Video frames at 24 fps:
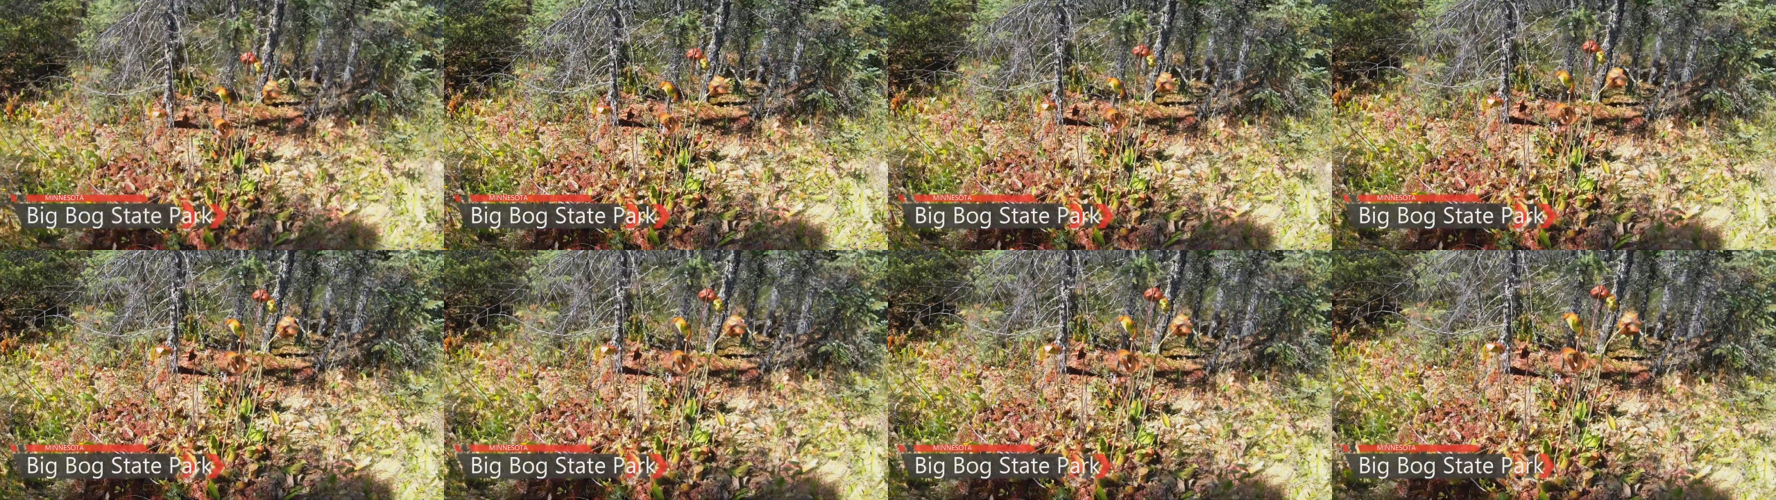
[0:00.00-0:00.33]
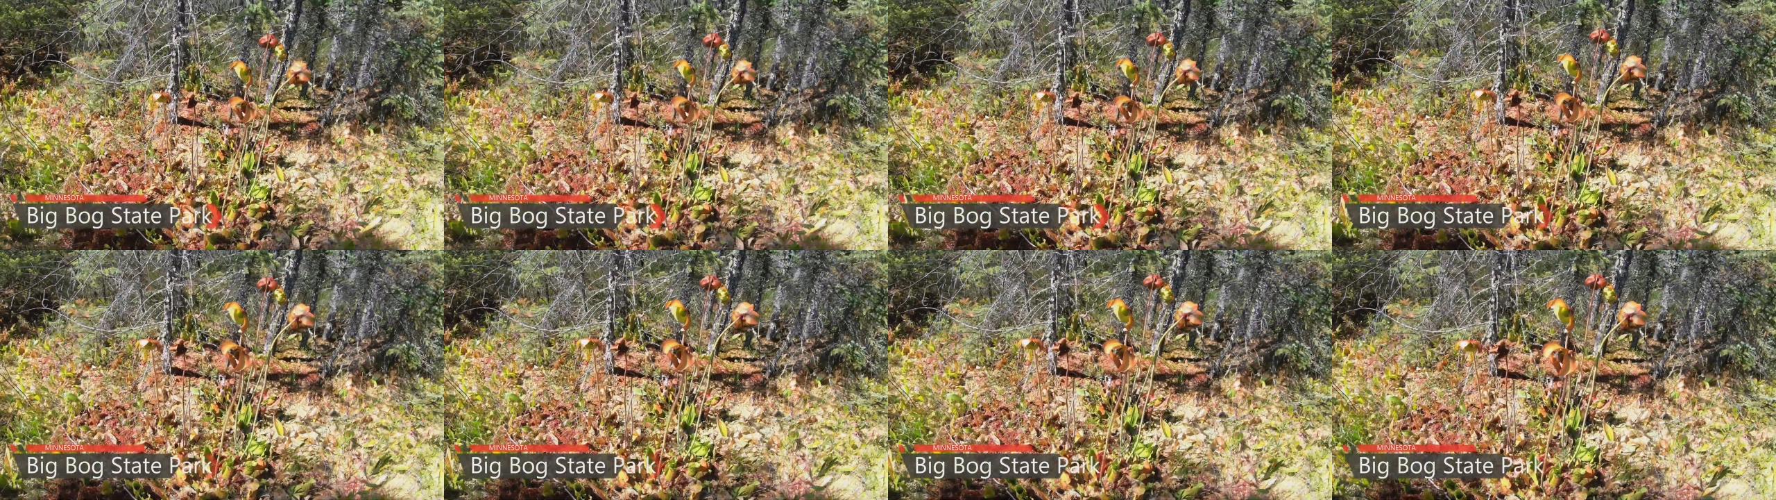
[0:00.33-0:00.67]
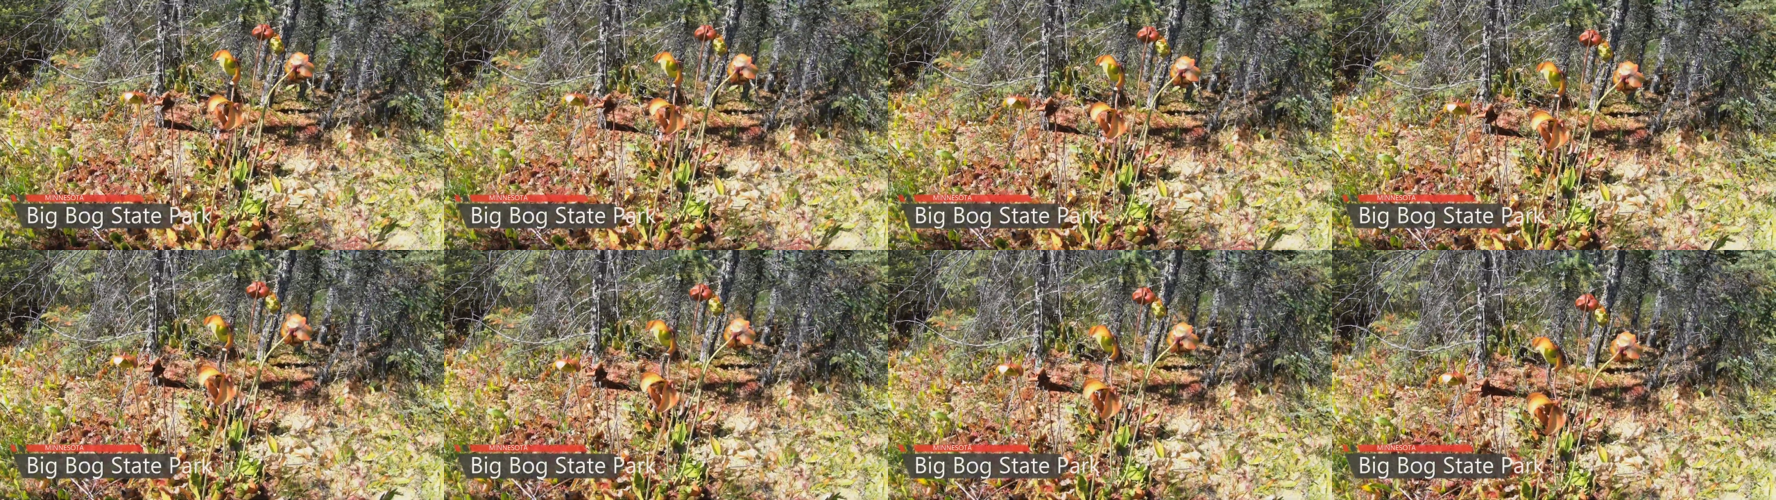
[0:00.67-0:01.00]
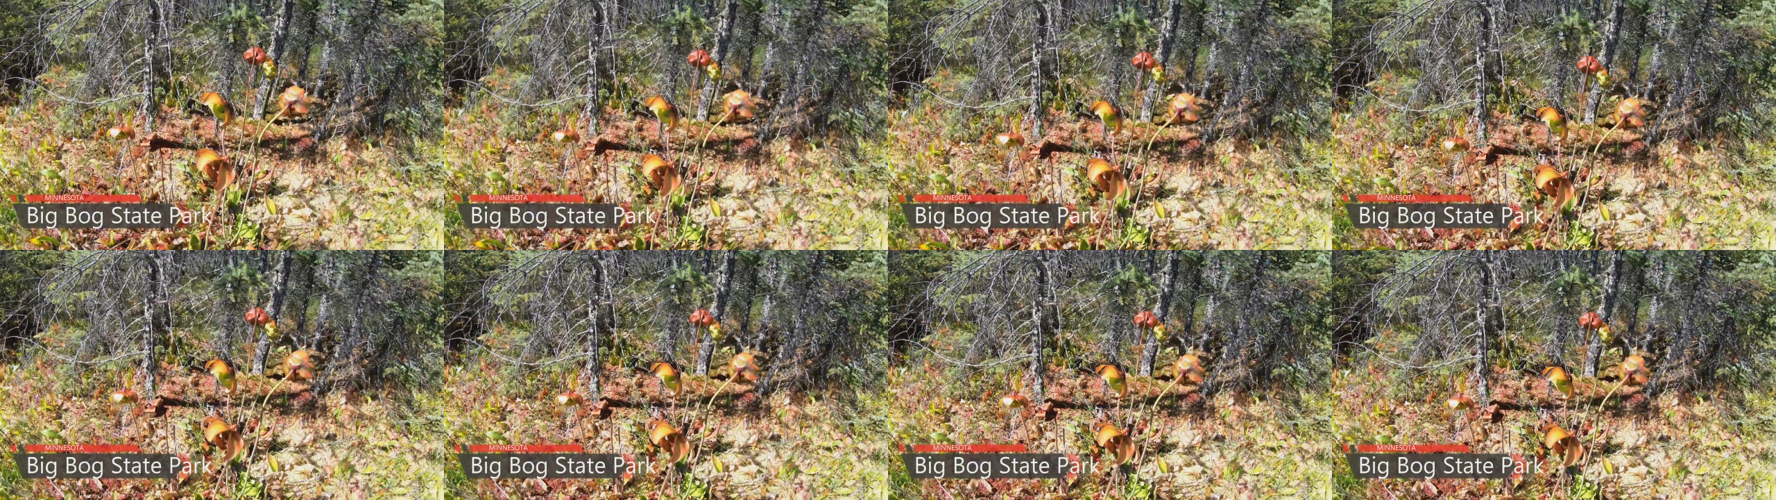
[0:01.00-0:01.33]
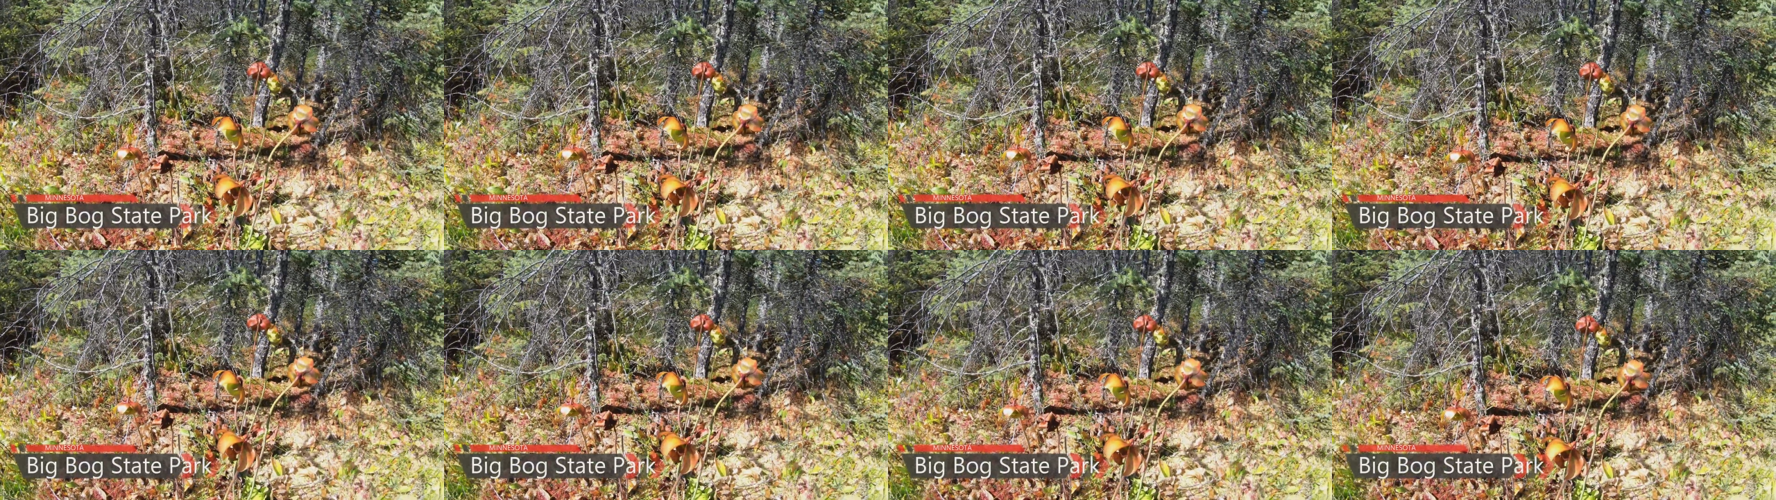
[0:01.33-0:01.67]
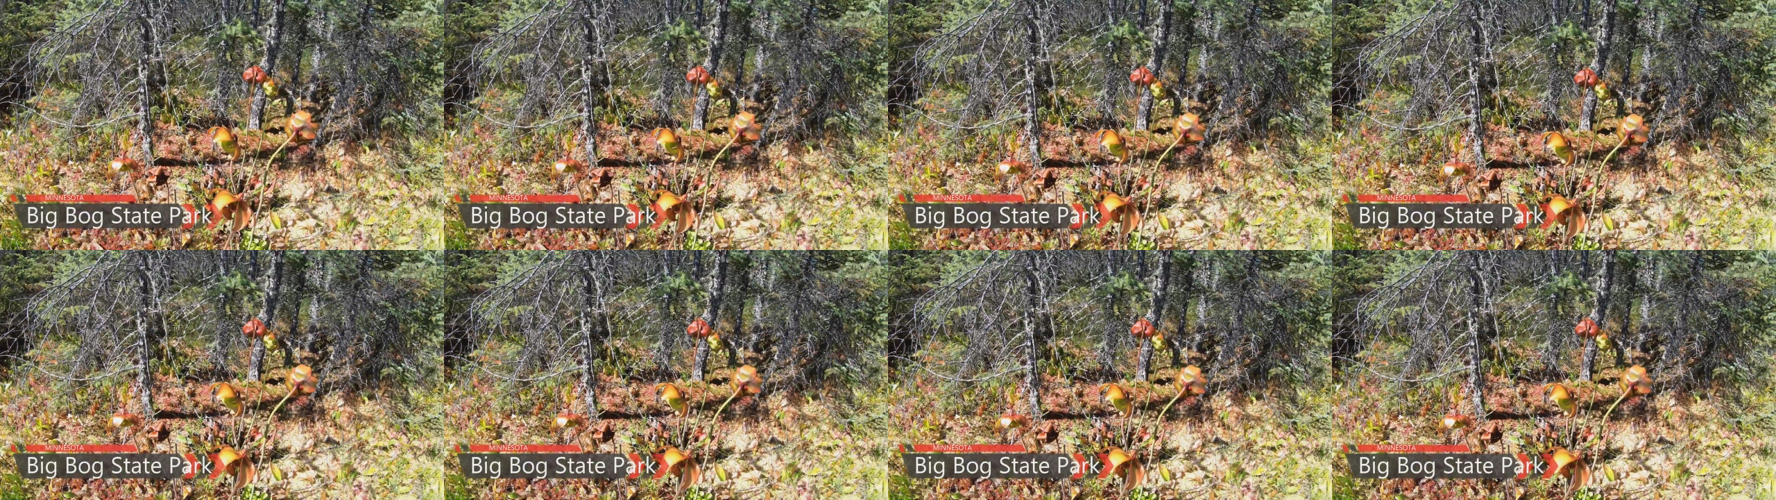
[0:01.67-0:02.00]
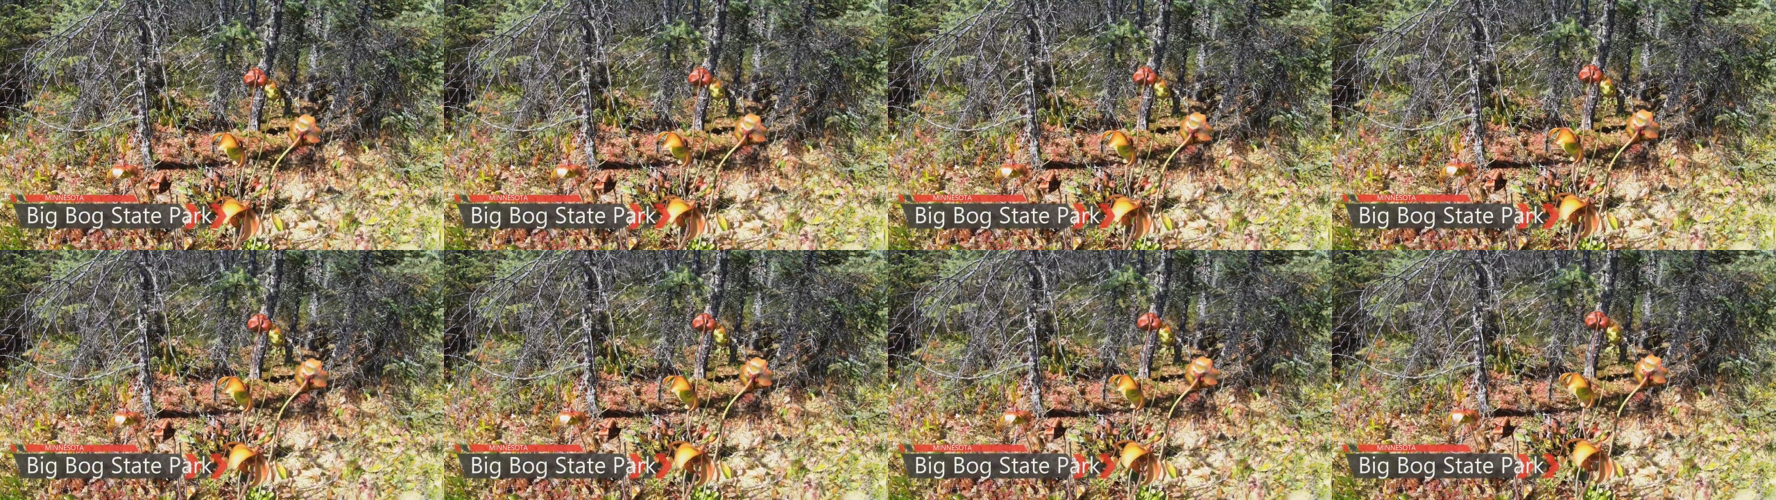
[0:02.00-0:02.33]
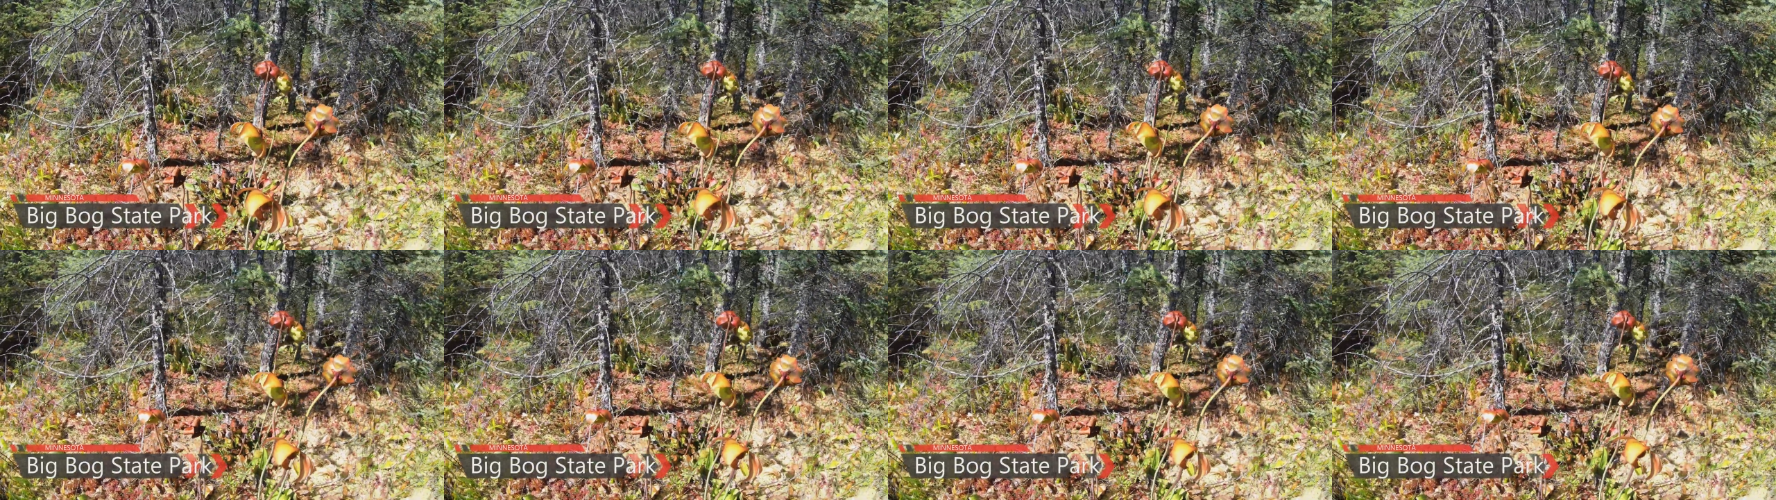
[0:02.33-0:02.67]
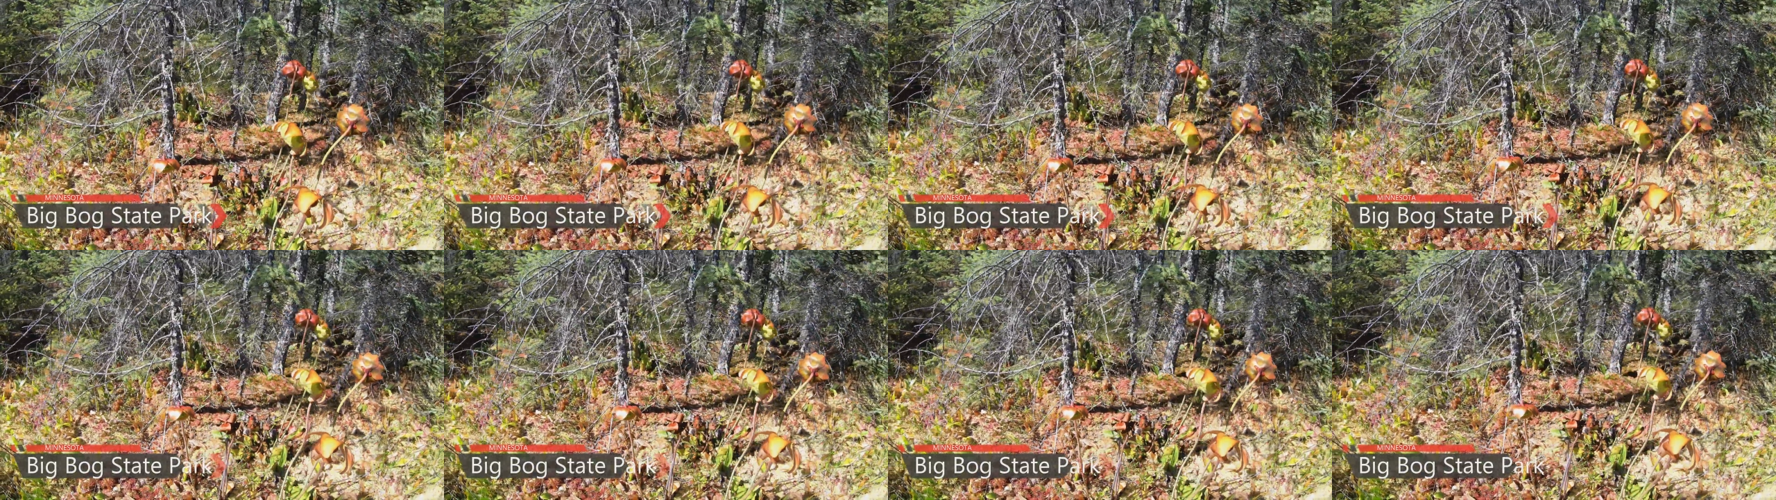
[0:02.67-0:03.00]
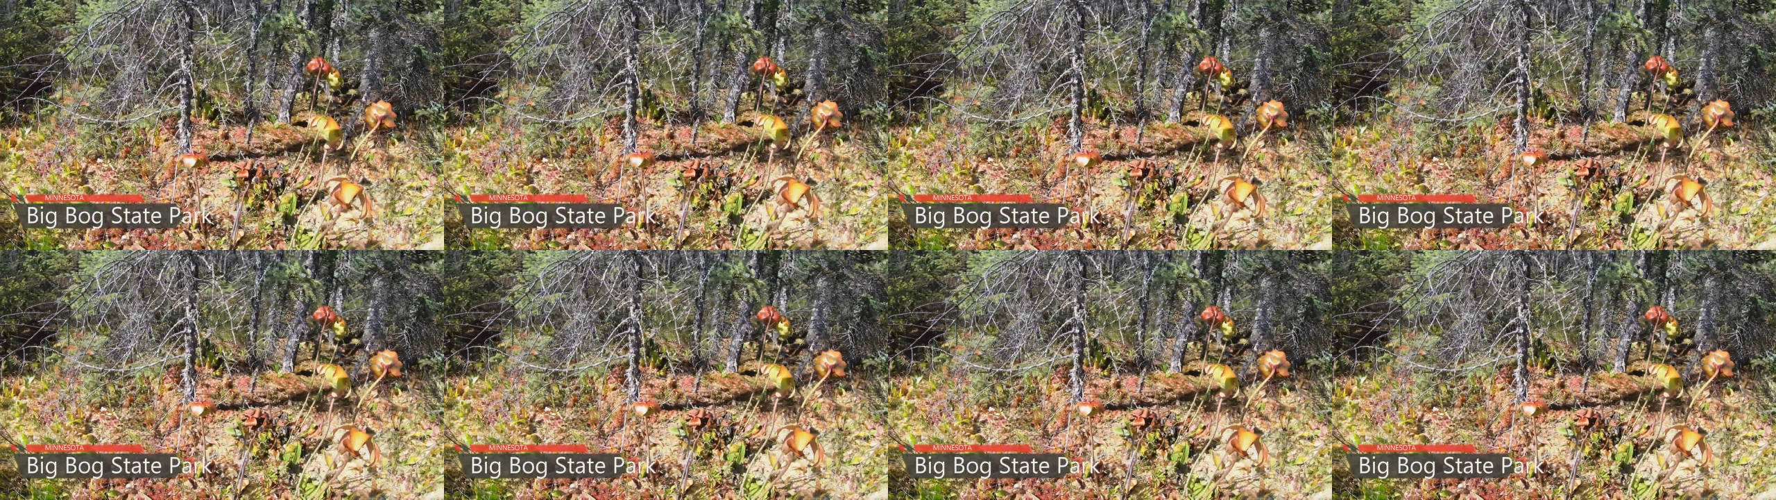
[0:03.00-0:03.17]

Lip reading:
No face is visible, so there are no lips to read.